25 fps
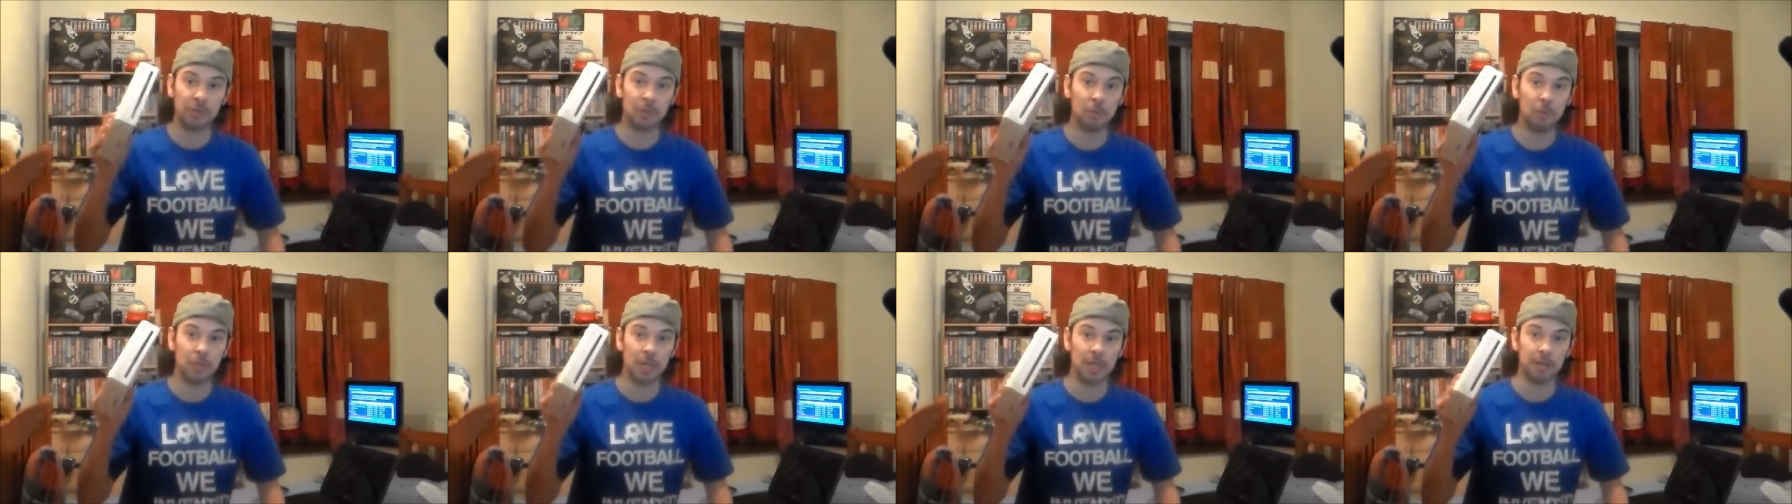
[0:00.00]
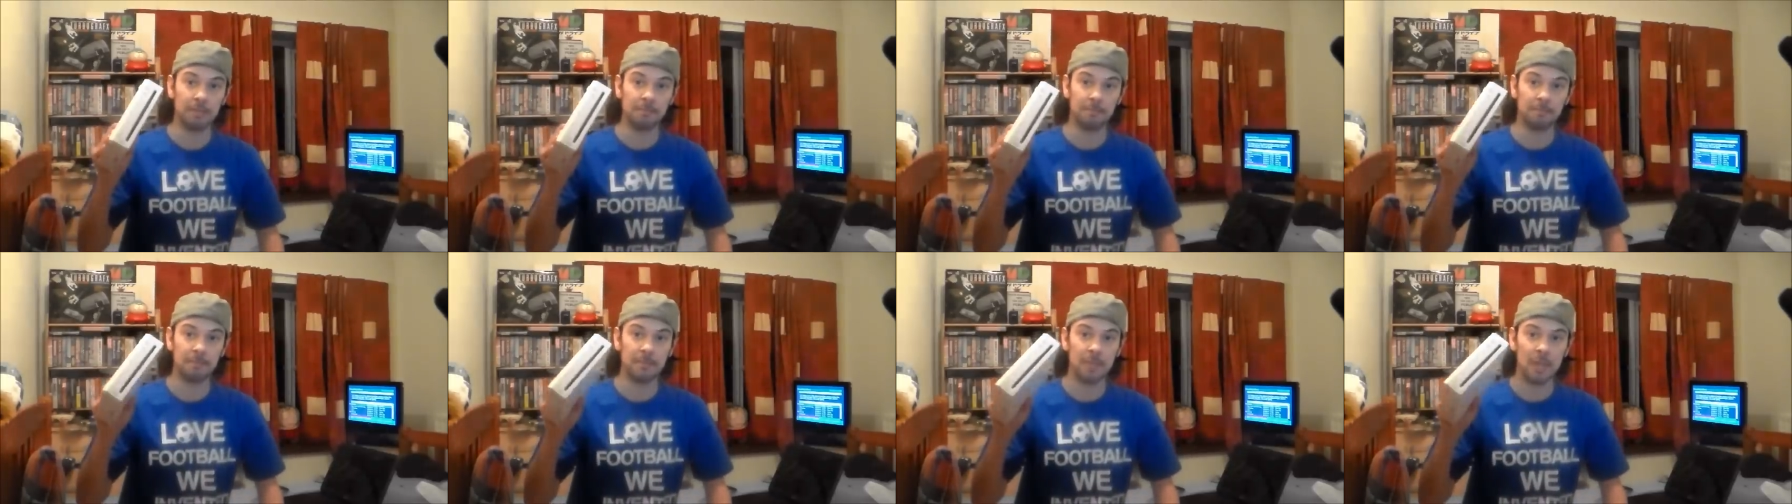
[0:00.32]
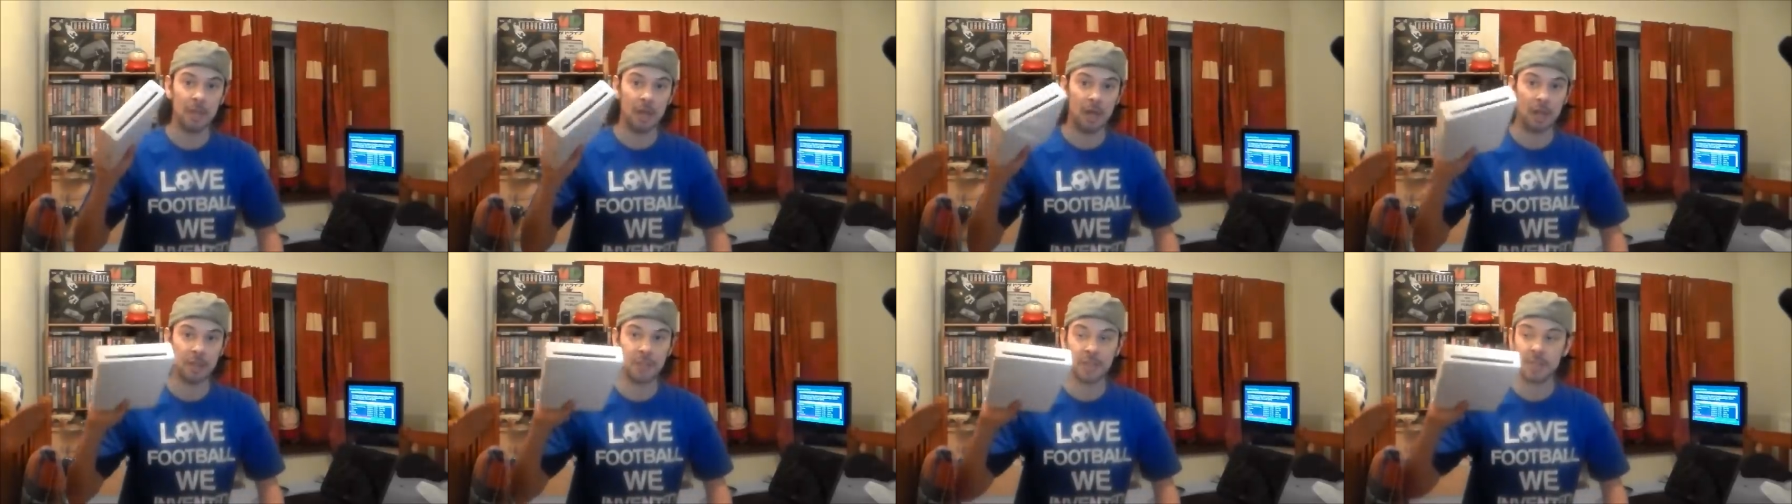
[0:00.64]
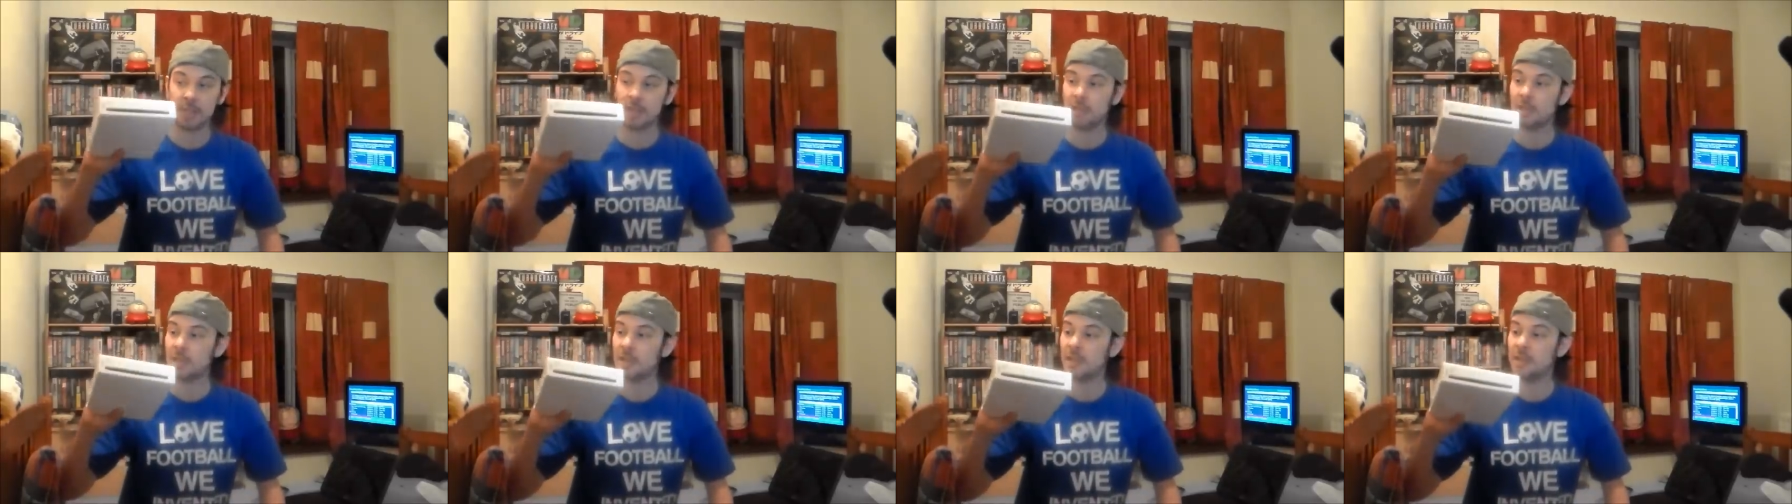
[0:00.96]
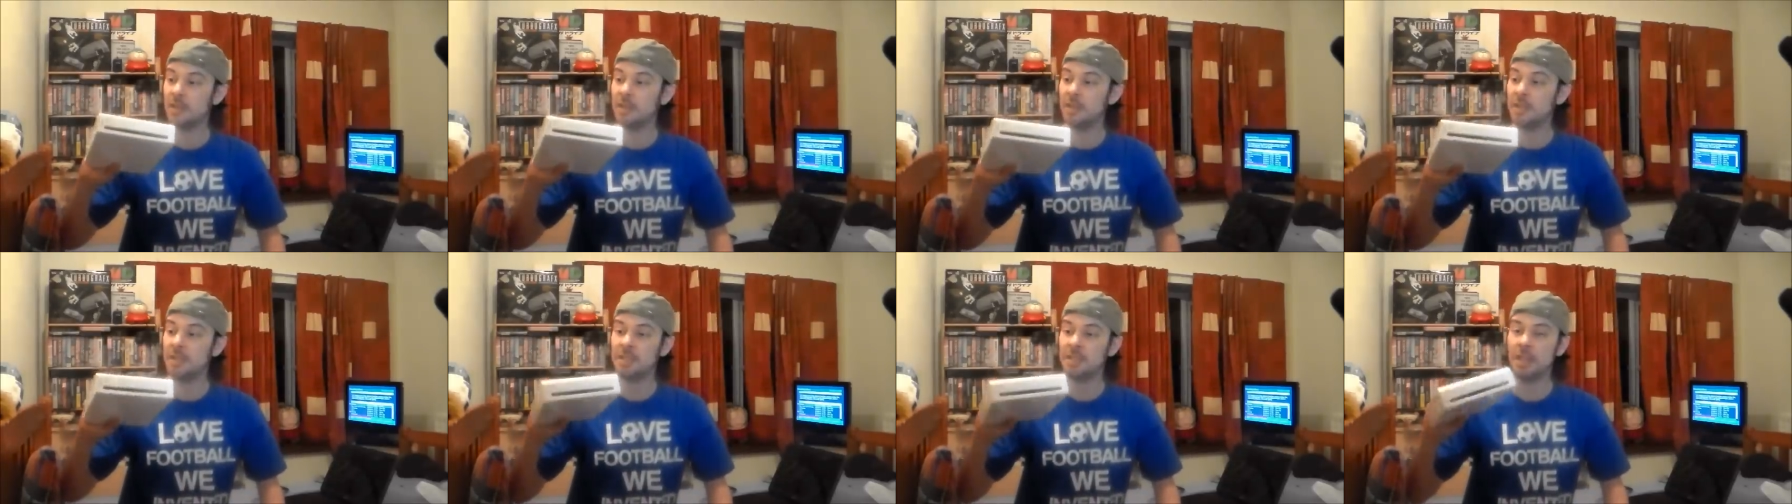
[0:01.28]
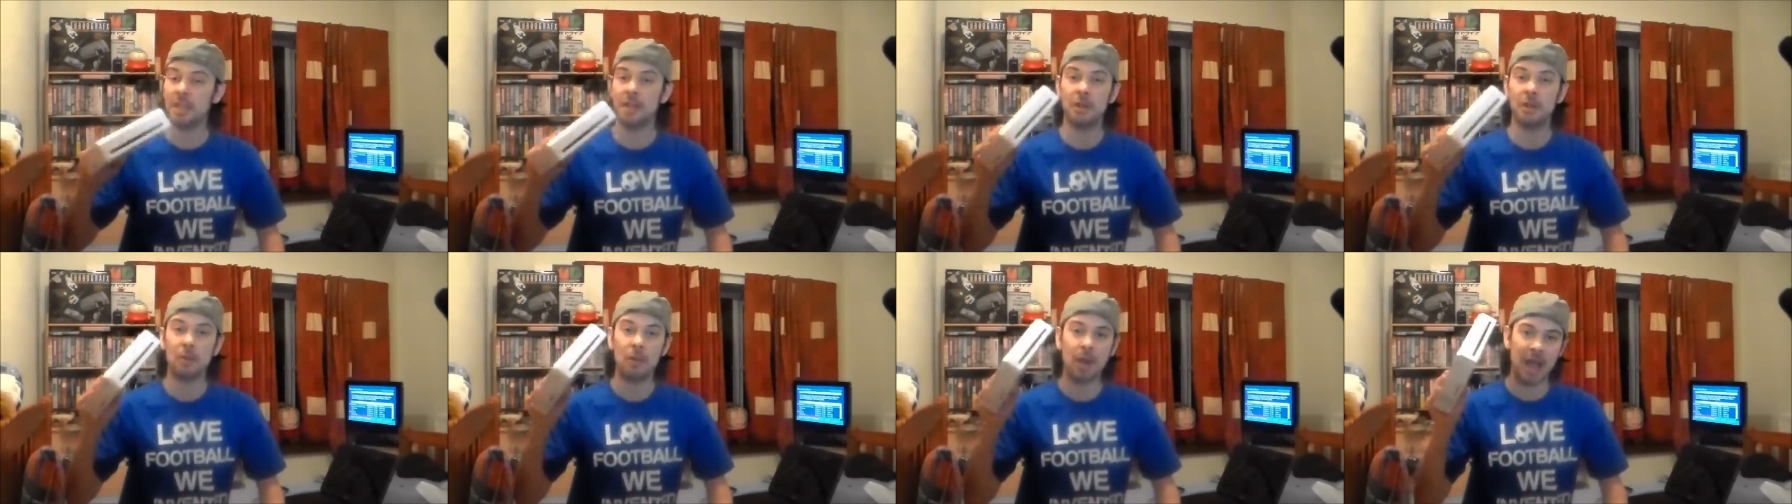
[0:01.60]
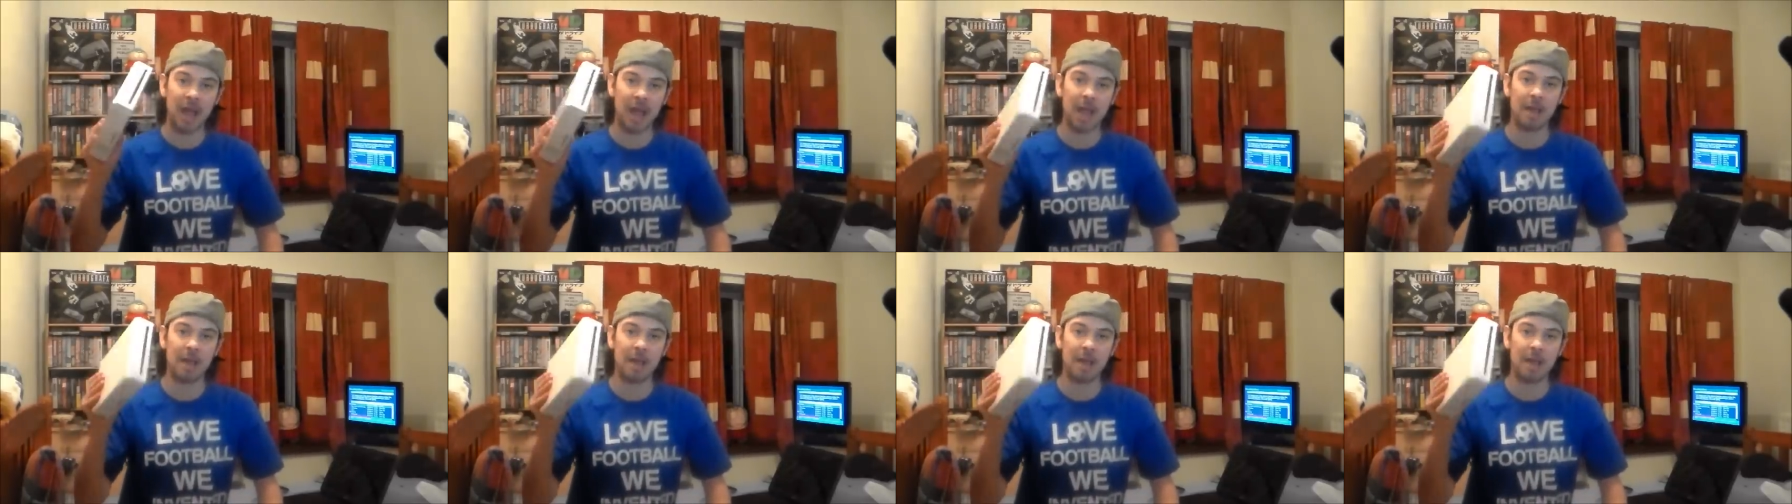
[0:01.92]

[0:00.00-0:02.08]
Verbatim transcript: The Wii. I think Nintendo